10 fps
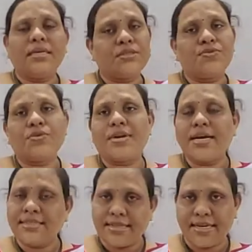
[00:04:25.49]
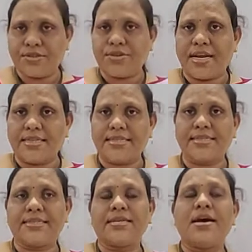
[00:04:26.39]
is known as
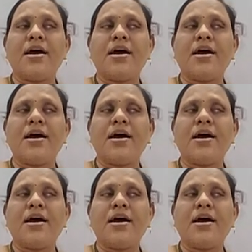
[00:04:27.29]
resonance.